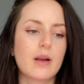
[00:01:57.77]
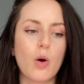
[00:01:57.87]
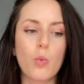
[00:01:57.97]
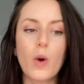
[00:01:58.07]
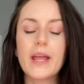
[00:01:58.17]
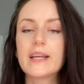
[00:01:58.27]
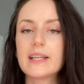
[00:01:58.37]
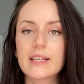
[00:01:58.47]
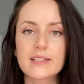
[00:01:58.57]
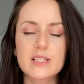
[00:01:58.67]

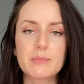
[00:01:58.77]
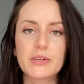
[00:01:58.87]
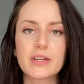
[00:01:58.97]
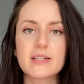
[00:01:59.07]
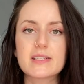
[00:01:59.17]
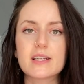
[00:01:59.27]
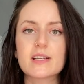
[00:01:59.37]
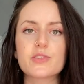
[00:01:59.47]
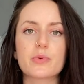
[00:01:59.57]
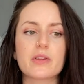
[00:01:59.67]
awakening
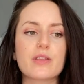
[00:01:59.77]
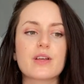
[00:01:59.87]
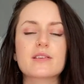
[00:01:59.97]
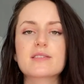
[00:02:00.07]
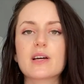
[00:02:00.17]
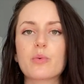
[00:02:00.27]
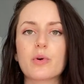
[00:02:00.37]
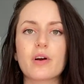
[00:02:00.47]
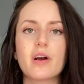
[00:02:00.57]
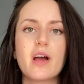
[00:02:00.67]
experiences where the things that
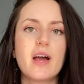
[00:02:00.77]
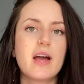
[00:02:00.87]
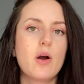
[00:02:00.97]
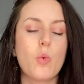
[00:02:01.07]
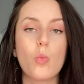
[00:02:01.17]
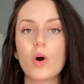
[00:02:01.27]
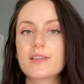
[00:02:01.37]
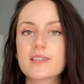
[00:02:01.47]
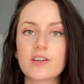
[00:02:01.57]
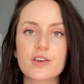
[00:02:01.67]
were
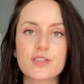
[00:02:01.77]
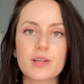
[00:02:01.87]
once in our